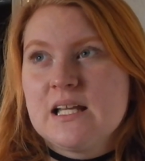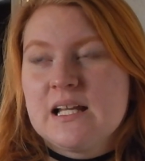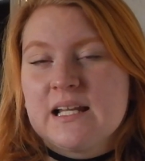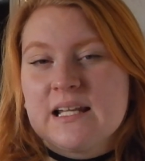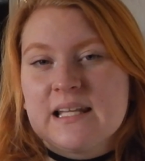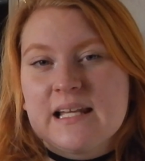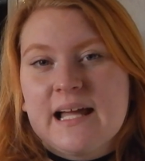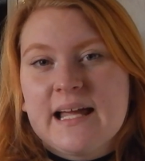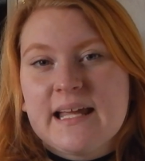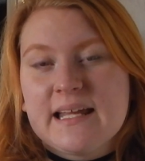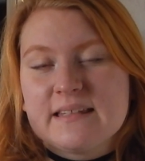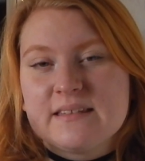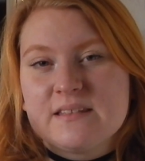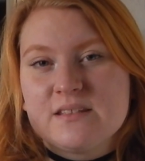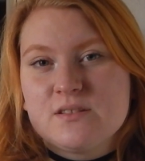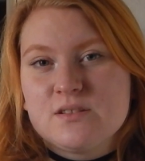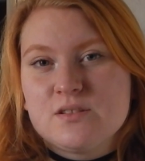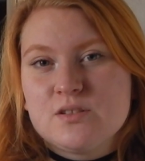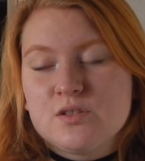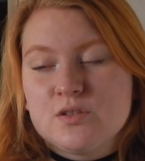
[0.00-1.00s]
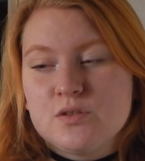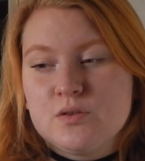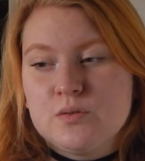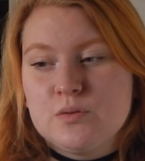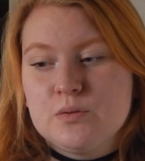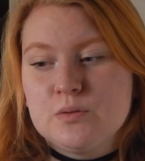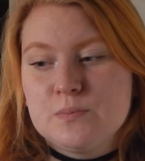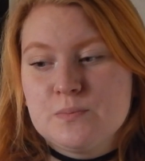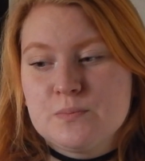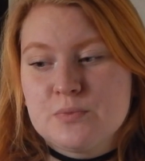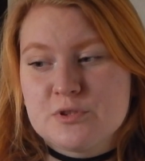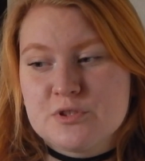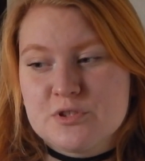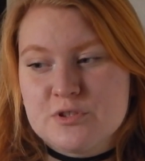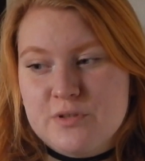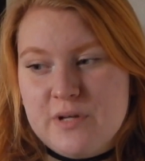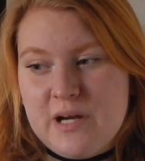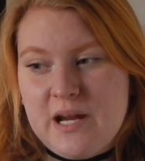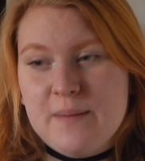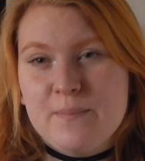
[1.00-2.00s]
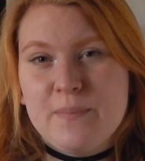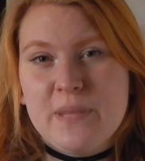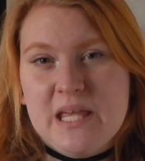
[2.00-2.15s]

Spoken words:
liked to portray